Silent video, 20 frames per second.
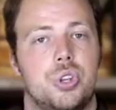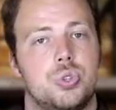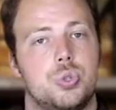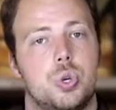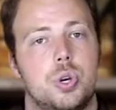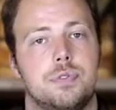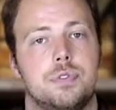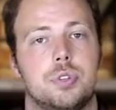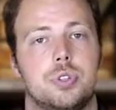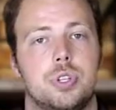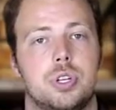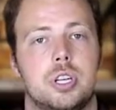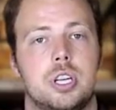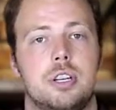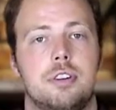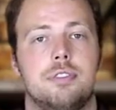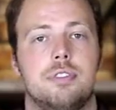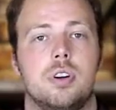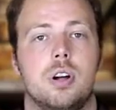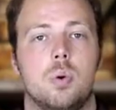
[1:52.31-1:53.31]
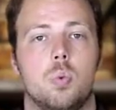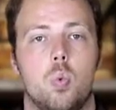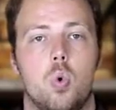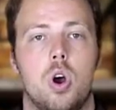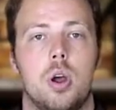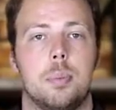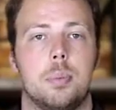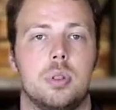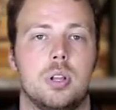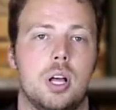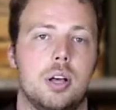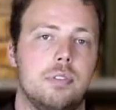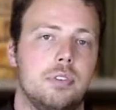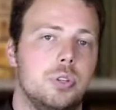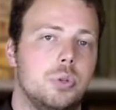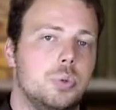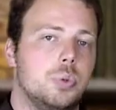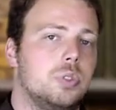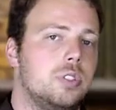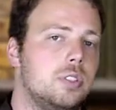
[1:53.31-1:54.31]
So if you're looking for a warm glove,
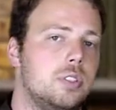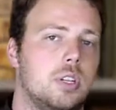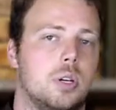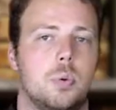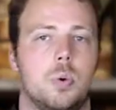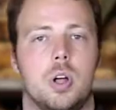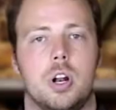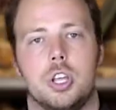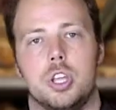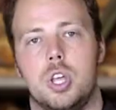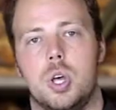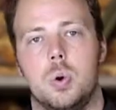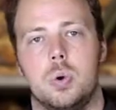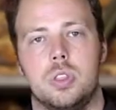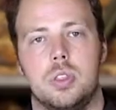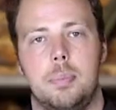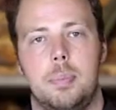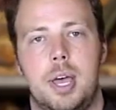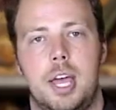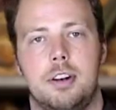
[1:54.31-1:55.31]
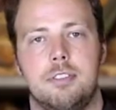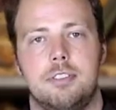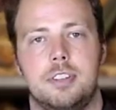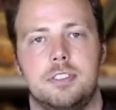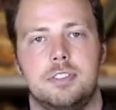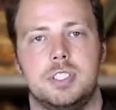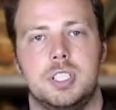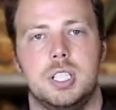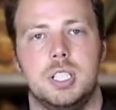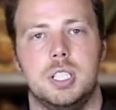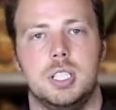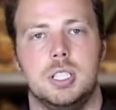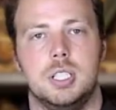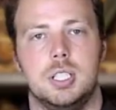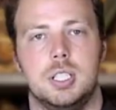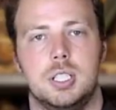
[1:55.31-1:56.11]
you would still want to go with the MAD 15.